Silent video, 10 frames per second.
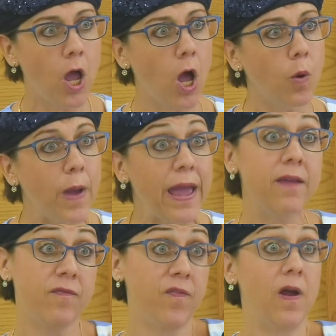
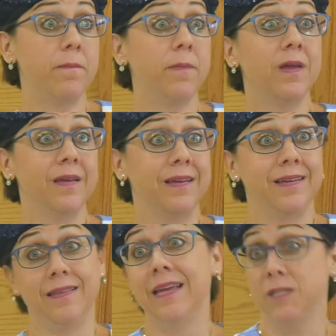away from
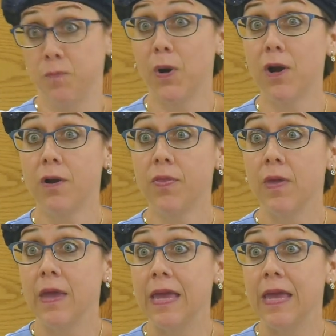his birth,